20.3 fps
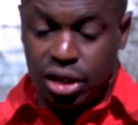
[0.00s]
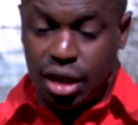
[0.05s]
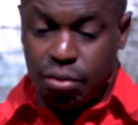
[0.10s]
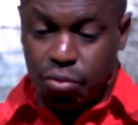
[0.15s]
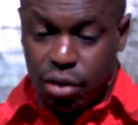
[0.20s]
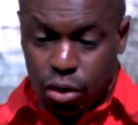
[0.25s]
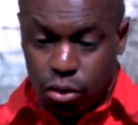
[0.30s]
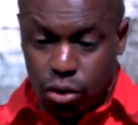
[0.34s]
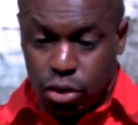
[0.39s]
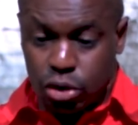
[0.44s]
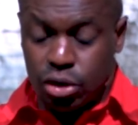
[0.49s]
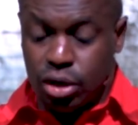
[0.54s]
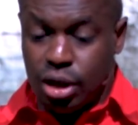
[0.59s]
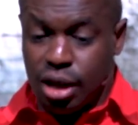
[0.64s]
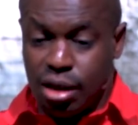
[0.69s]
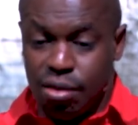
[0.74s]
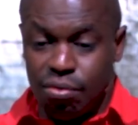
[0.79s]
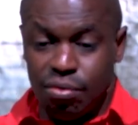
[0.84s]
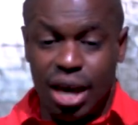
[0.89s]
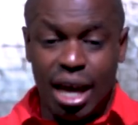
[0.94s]
that we ought to
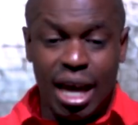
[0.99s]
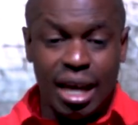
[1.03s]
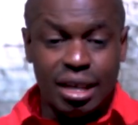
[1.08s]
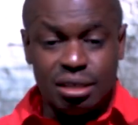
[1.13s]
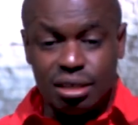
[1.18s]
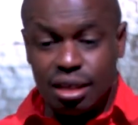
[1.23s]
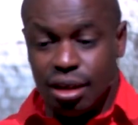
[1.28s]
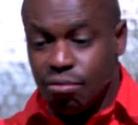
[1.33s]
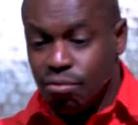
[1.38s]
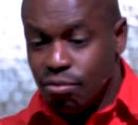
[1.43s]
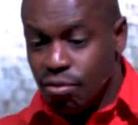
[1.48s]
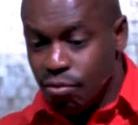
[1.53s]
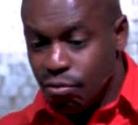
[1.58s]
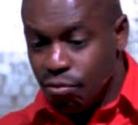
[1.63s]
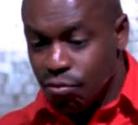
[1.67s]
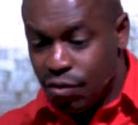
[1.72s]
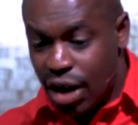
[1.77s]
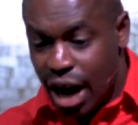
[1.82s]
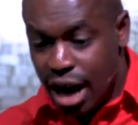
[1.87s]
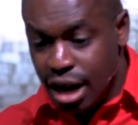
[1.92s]
live is a
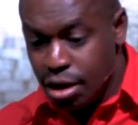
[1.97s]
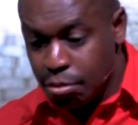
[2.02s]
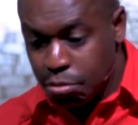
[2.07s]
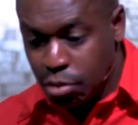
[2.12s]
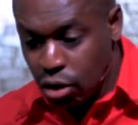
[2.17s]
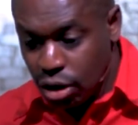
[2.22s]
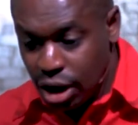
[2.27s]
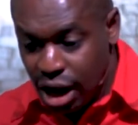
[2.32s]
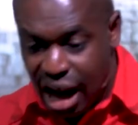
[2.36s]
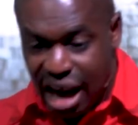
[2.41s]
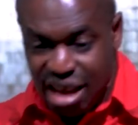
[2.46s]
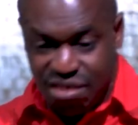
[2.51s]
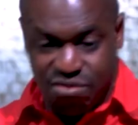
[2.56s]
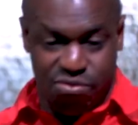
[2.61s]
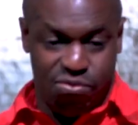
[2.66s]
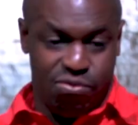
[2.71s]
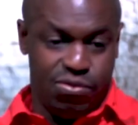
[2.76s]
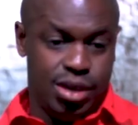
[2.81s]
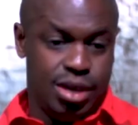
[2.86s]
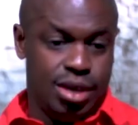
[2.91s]
viable life.